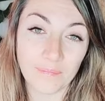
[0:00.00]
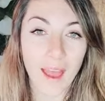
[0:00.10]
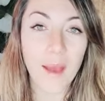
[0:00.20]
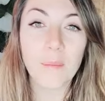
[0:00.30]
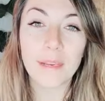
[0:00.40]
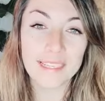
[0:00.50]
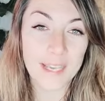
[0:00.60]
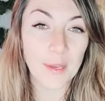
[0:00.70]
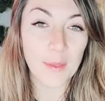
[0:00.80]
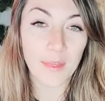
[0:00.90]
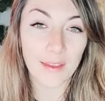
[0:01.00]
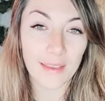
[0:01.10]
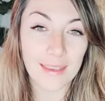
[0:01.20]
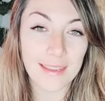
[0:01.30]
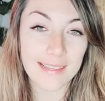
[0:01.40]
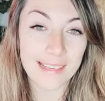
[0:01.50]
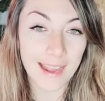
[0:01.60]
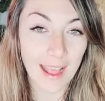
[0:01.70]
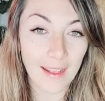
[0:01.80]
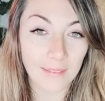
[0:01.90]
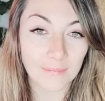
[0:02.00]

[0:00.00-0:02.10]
I'm going to tell you that key today.